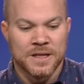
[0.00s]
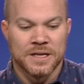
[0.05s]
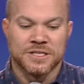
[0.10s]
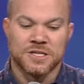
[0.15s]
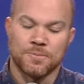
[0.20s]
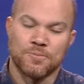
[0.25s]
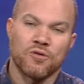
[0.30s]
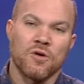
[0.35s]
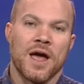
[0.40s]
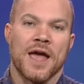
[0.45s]

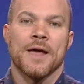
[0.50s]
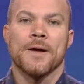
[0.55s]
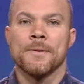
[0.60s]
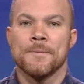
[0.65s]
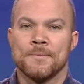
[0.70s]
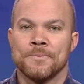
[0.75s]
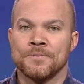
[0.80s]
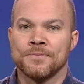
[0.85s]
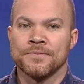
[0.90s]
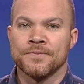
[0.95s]
to pray.
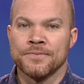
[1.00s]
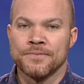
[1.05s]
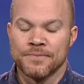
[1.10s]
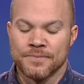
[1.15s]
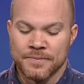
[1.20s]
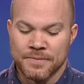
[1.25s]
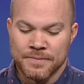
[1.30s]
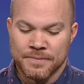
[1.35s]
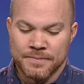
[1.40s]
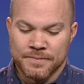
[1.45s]

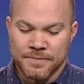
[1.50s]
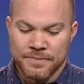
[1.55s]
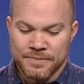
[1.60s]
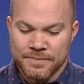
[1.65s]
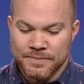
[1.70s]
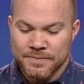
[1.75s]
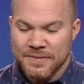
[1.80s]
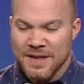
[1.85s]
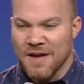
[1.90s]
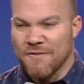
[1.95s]

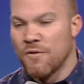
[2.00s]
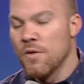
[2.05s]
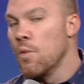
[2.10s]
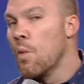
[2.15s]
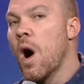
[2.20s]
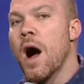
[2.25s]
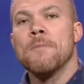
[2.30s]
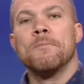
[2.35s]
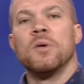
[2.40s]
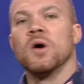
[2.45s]
If we
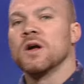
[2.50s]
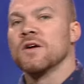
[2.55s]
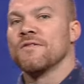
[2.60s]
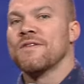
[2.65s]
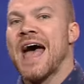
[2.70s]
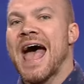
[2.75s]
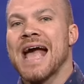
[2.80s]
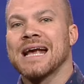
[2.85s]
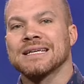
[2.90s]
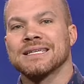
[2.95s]
want Book of
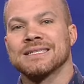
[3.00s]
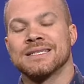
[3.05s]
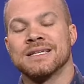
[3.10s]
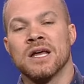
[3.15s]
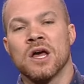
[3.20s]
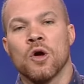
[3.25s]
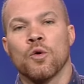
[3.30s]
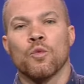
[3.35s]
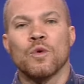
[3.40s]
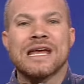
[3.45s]
Acts
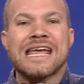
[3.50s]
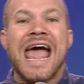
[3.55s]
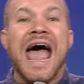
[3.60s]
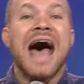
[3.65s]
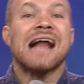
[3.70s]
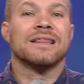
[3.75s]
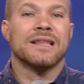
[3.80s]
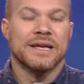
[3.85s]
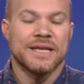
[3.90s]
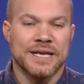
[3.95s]

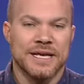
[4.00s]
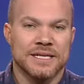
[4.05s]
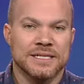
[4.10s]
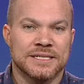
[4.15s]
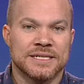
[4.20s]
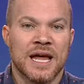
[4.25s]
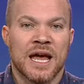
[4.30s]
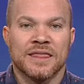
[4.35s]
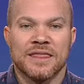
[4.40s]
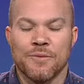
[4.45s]

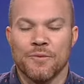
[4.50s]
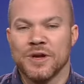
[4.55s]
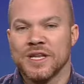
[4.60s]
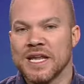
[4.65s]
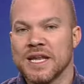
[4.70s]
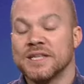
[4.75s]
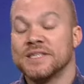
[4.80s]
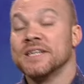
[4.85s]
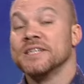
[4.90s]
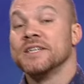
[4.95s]
realities, then we need to